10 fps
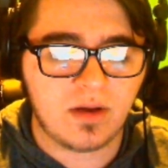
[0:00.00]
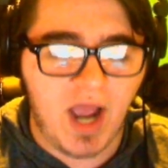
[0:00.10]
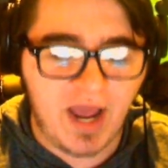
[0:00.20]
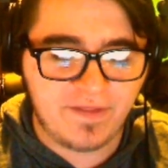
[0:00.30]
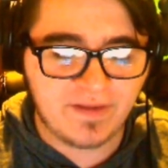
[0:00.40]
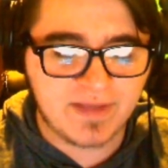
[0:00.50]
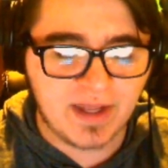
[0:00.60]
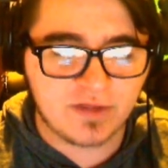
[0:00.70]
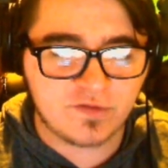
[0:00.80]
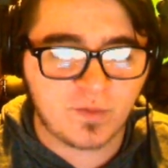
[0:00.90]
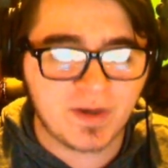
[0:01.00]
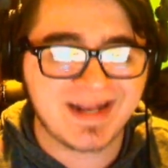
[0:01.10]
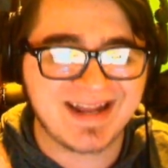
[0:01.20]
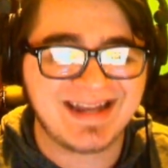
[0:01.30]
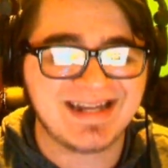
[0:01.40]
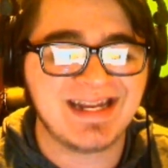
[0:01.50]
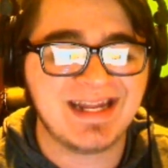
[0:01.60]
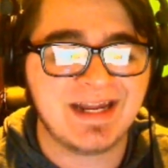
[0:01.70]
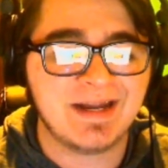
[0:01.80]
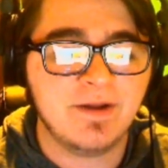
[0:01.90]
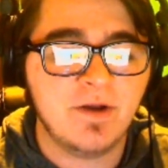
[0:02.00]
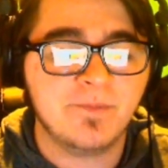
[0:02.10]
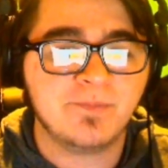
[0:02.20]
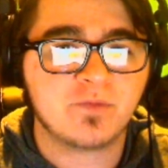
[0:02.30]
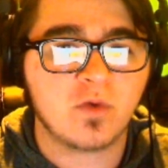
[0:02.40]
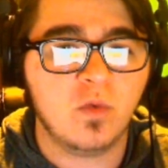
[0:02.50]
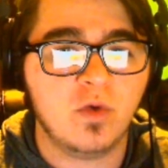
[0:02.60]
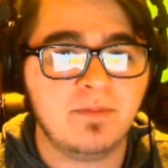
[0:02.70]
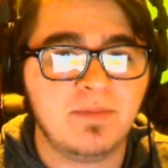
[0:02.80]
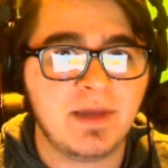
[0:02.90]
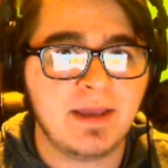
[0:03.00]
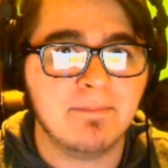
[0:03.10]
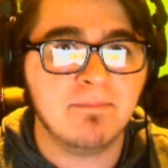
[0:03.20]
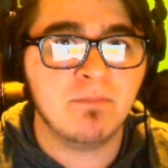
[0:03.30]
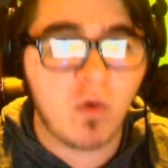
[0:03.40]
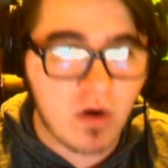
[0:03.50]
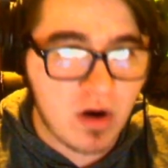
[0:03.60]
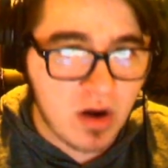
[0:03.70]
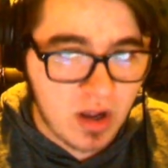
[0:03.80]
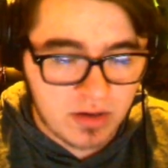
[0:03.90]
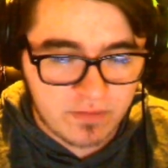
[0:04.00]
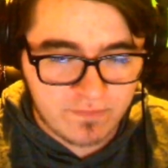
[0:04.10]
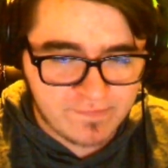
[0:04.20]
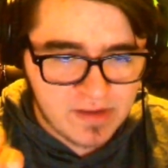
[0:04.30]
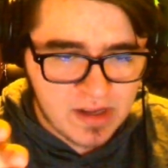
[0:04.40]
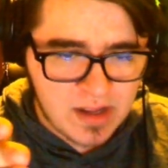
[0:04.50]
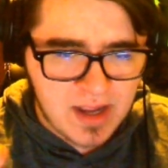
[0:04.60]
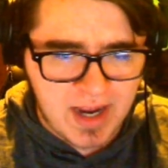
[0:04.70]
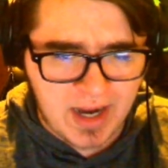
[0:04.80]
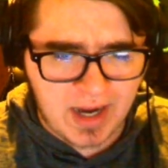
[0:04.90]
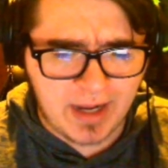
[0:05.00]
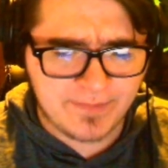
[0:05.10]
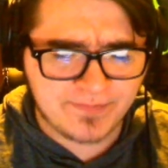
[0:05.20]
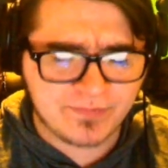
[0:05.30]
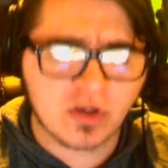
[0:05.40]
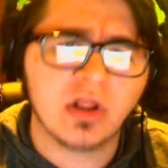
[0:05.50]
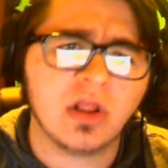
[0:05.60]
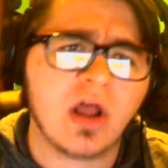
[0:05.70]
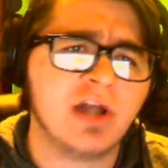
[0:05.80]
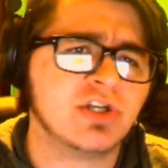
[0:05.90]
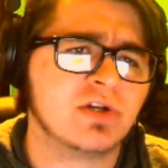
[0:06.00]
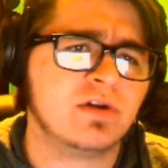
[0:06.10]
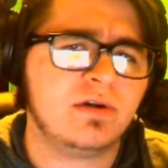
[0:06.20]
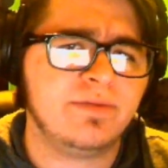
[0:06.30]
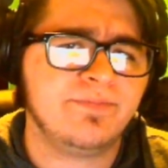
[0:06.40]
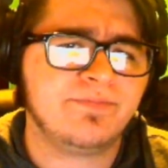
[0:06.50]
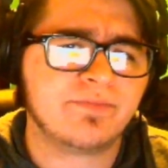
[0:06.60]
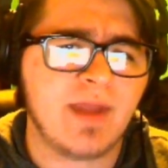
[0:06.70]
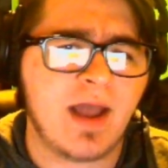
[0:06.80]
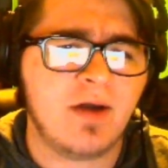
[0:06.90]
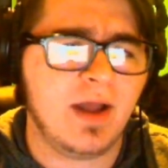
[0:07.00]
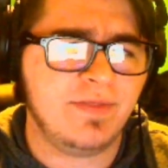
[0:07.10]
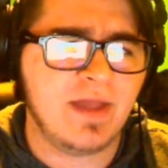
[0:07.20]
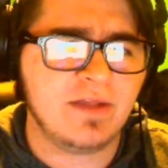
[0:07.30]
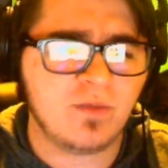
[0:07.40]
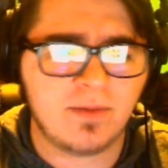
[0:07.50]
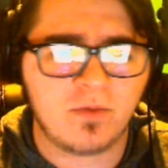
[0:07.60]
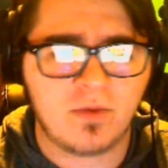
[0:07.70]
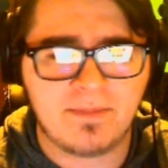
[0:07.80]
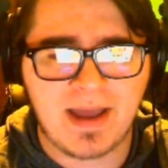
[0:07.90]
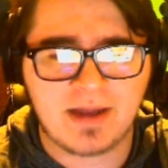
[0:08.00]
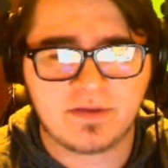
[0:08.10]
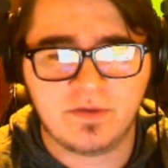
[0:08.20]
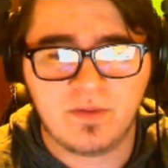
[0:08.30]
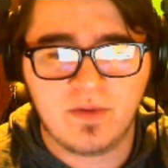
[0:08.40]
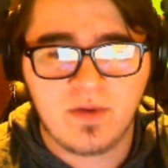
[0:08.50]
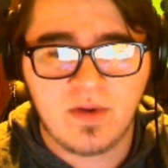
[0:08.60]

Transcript: I think that 2019 would be more of a logical. Now, that's where I'm going back to.